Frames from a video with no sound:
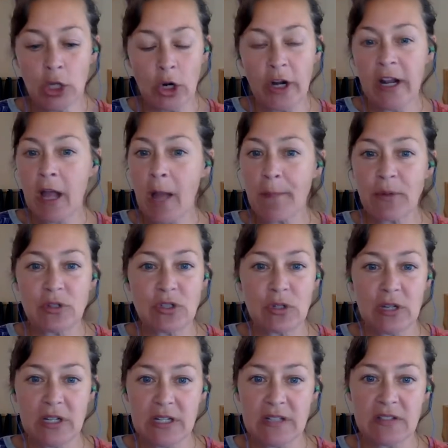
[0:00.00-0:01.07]
learning
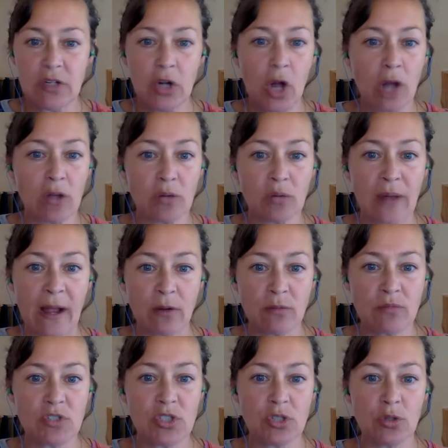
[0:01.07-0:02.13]
opportunities are all
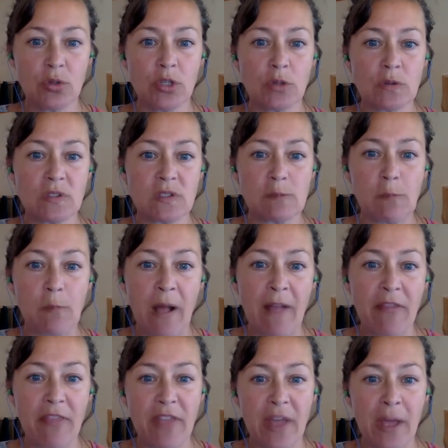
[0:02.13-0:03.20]
around you you
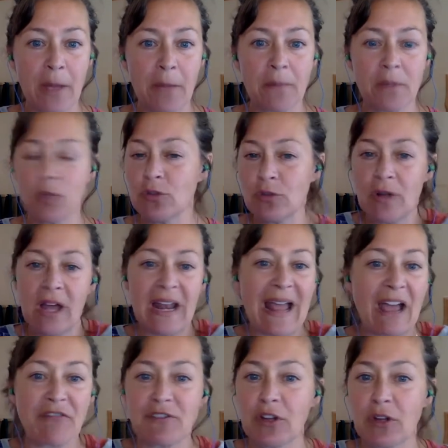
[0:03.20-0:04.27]
spot them you do not
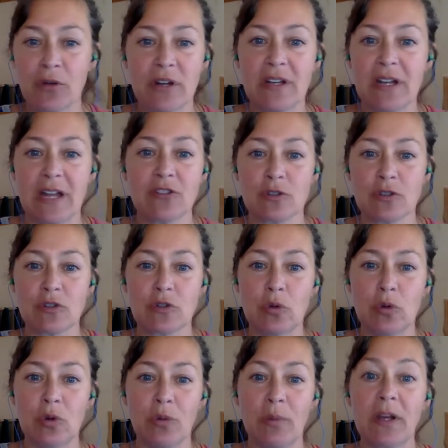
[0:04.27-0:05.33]
have to go to nature
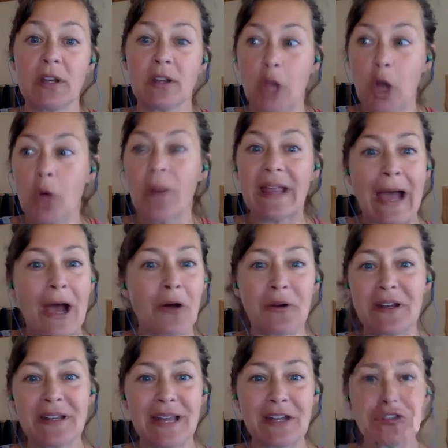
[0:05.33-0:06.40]
school but going
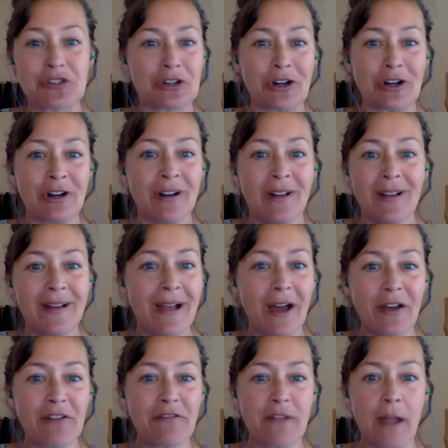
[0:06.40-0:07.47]
out in nature
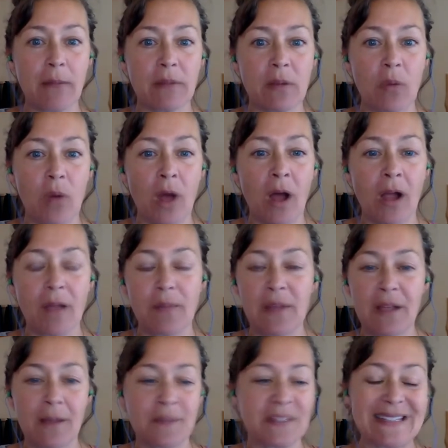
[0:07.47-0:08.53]
on a family walk
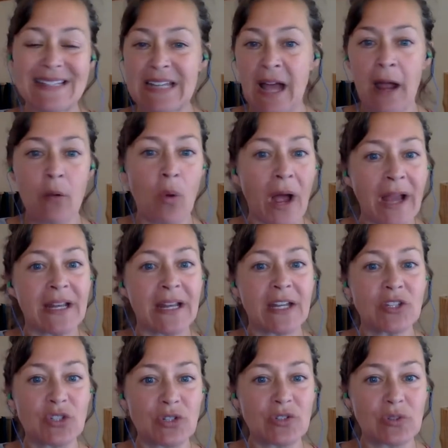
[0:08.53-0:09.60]
becomes a diy
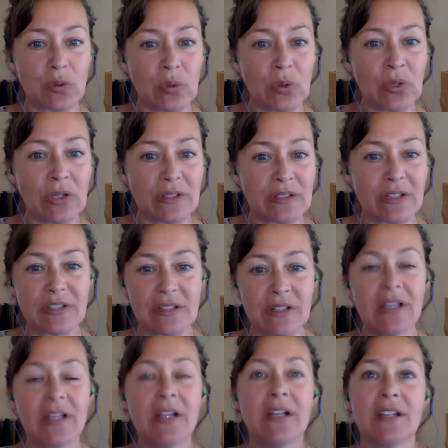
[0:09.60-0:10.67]
nature school so it's
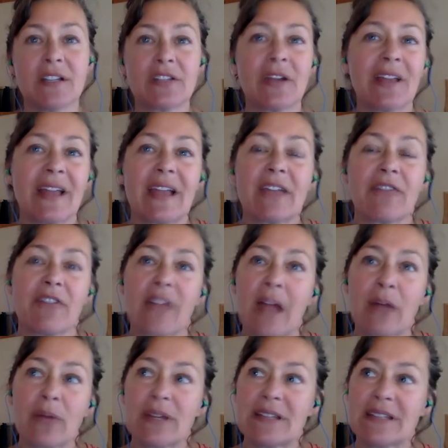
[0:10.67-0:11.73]
so i like it for
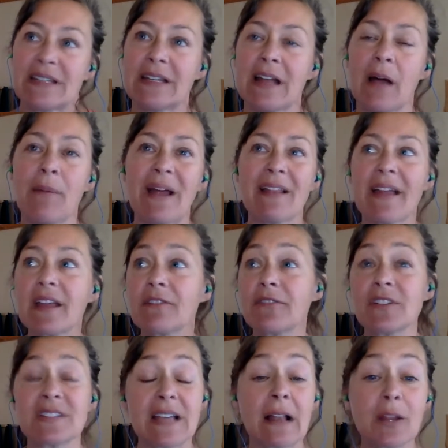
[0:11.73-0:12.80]
that reason um, i like
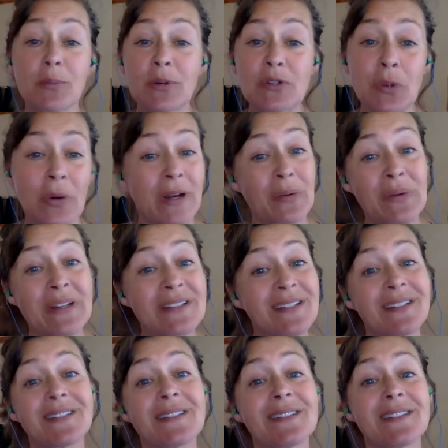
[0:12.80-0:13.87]
it for celebratory
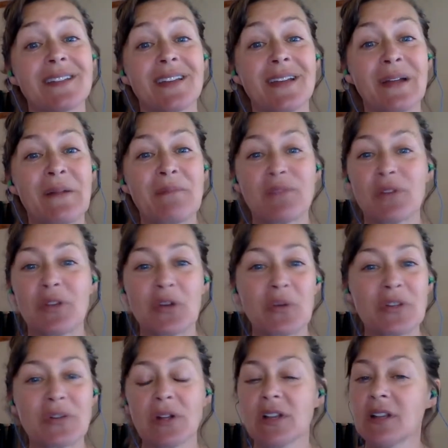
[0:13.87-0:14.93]
reasons you know
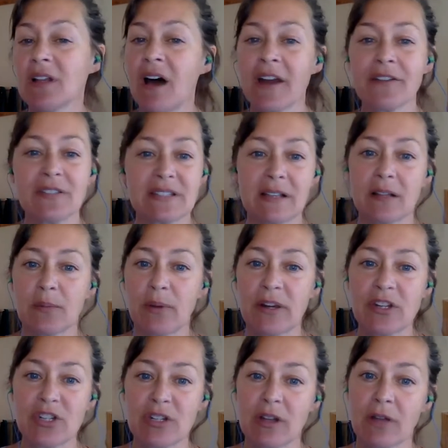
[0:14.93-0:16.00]
we do a lot of
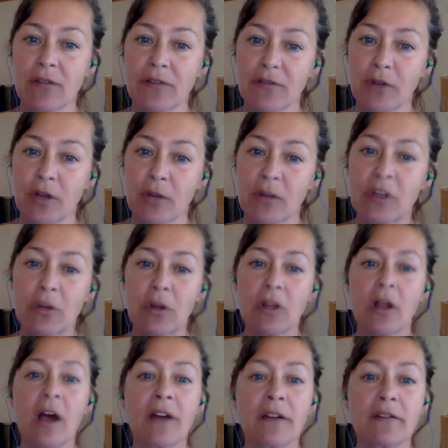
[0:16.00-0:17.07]
celebration on foot we do
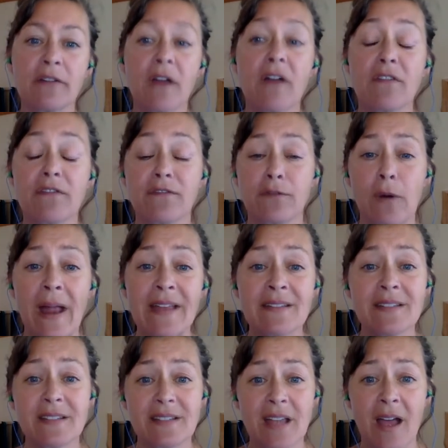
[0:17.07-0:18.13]
a lot of
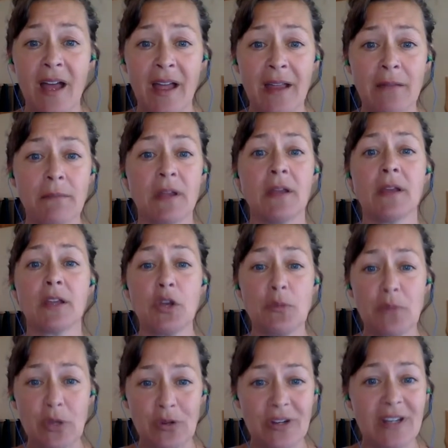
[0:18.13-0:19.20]
friend time
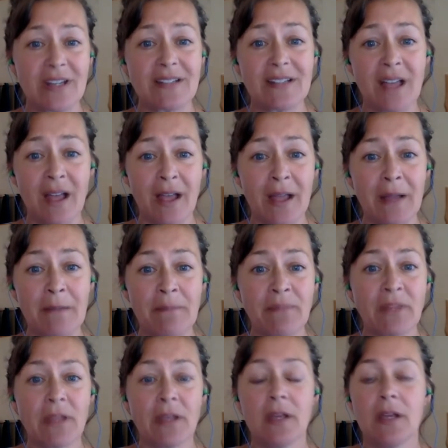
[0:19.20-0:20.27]
community mm-hmm. time
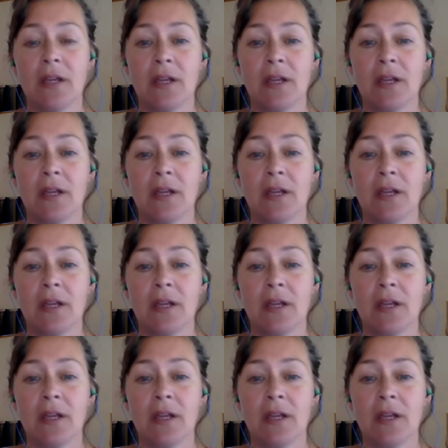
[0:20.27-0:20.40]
